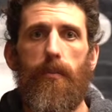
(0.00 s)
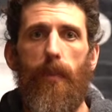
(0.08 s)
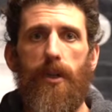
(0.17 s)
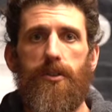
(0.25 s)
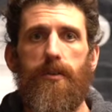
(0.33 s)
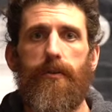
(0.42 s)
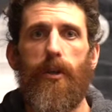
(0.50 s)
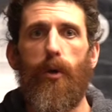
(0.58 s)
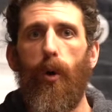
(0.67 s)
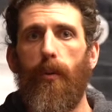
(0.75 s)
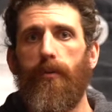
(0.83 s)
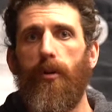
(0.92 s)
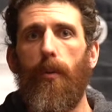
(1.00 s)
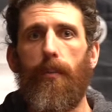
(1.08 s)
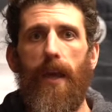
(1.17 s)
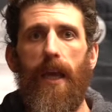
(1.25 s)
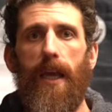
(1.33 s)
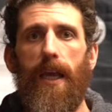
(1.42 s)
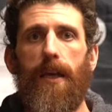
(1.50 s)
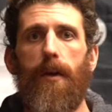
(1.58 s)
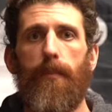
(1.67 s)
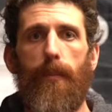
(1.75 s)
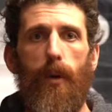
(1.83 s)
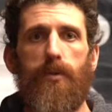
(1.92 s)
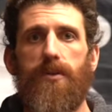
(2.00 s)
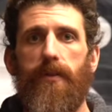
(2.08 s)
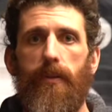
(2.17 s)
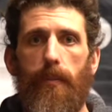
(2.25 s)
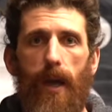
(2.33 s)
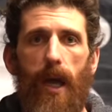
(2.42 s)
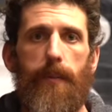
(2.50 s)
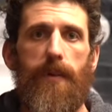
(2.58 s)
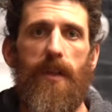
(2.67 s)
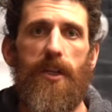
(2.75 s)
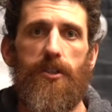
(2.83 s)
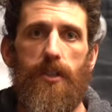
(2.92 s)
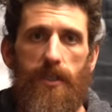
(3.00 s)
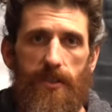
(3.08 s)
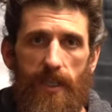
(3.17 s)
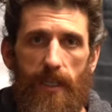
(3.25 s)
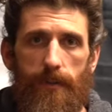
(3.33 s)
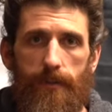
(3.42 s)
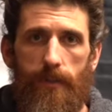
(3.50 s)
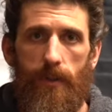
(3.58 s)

much of the overall pain most of the population is in,